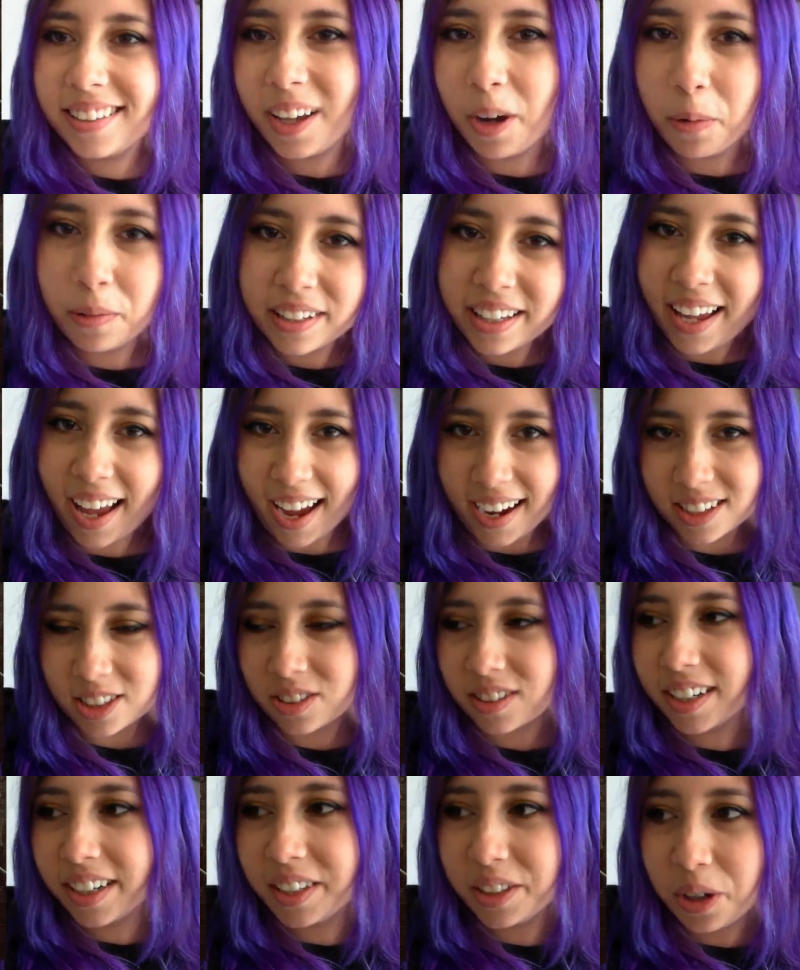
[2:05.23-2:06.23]
The only
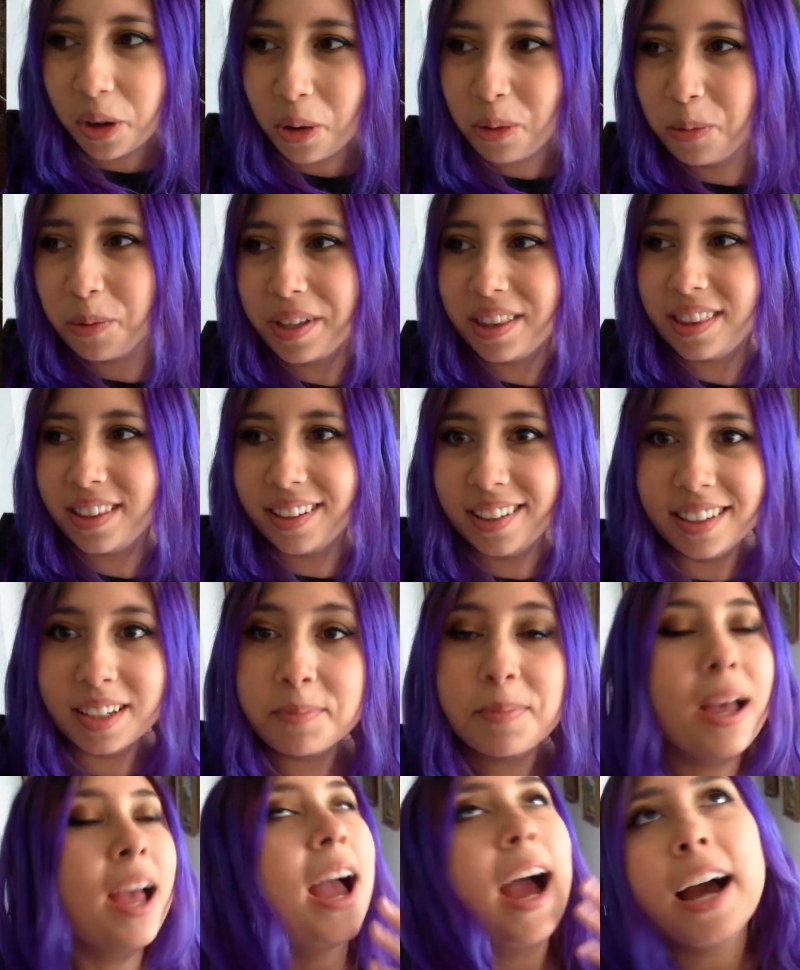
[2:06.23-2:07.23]
actor I know with the
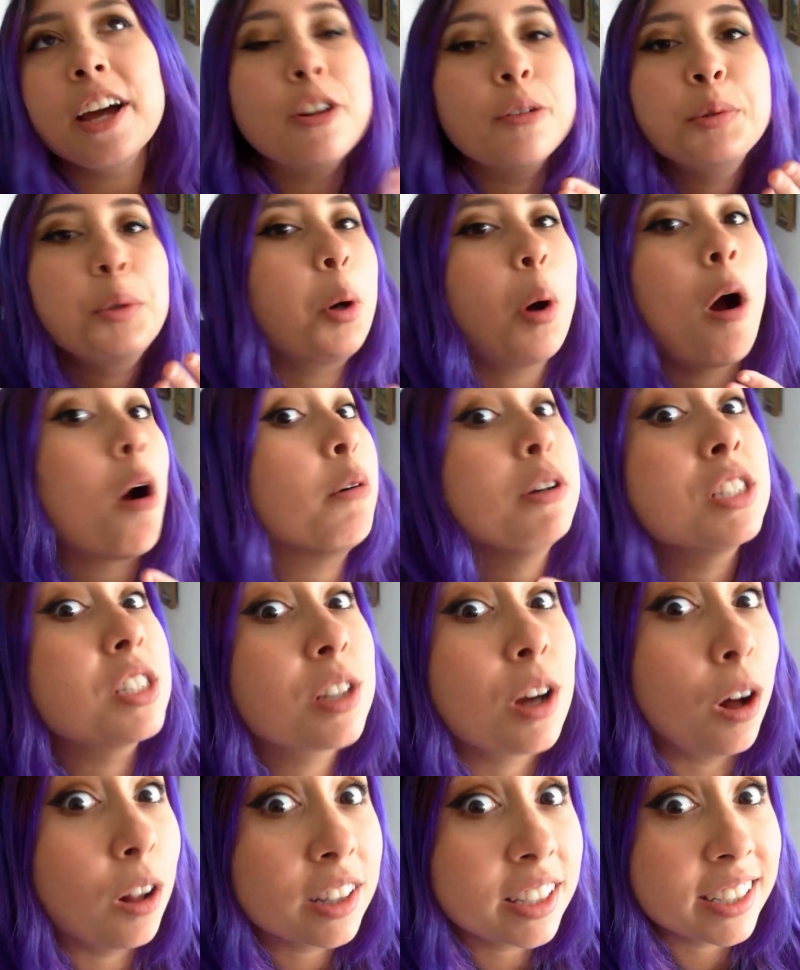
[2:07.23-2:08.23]
lip, I don't know how it's
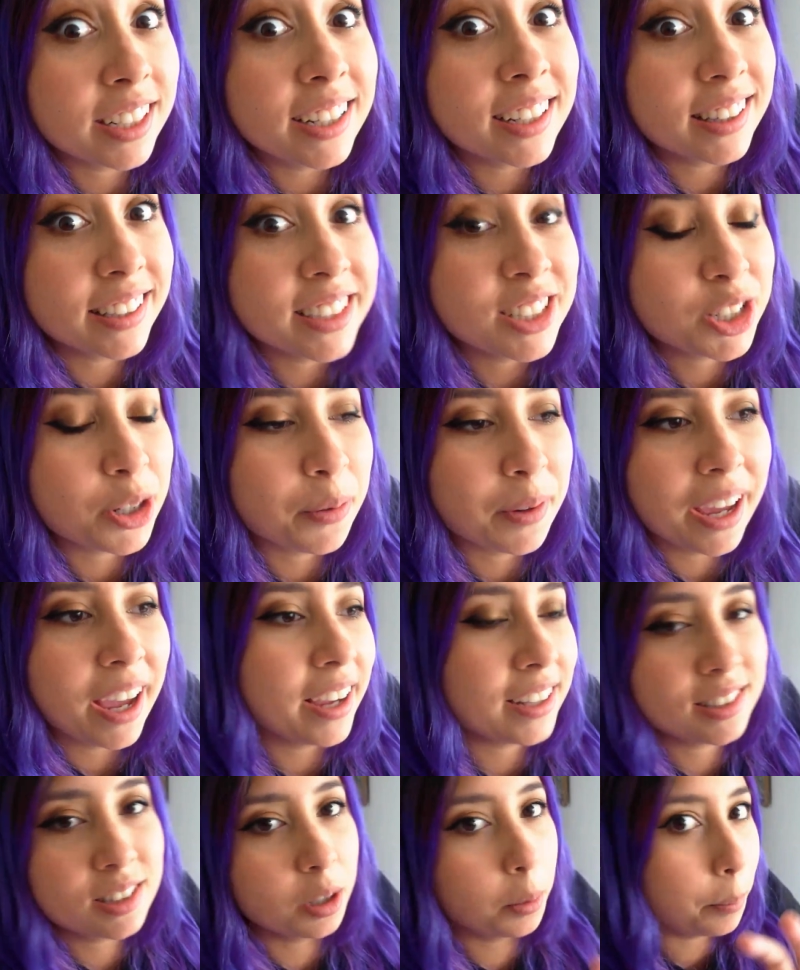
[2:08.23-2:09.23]
called in English,
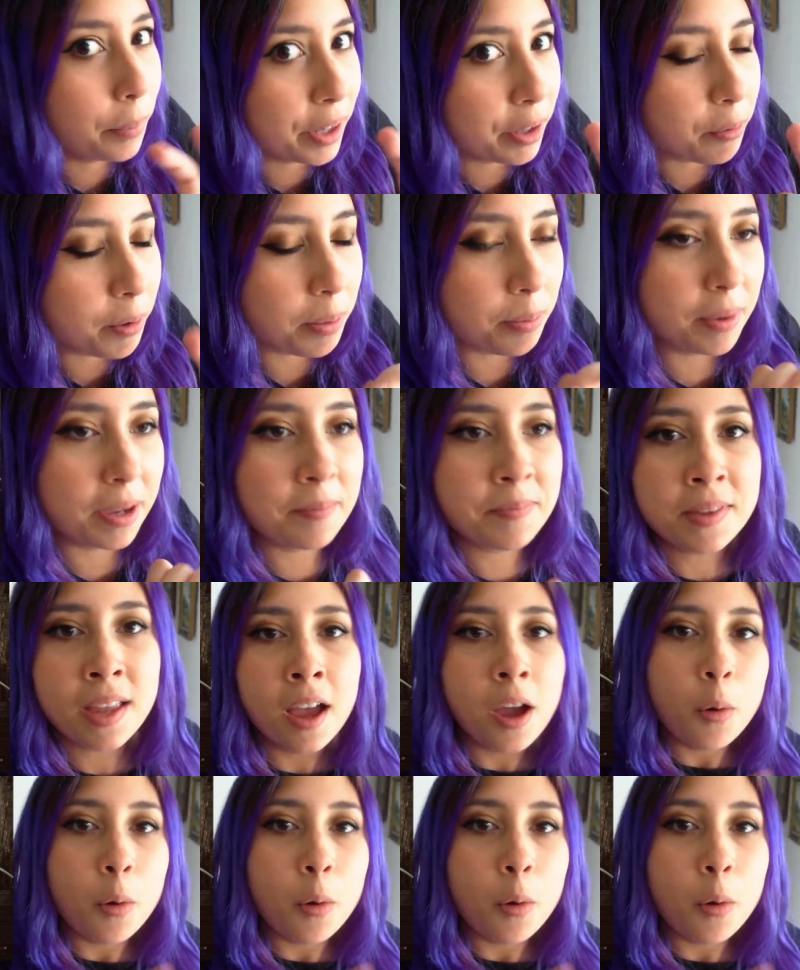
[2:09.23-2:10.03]
okay, so bear with me,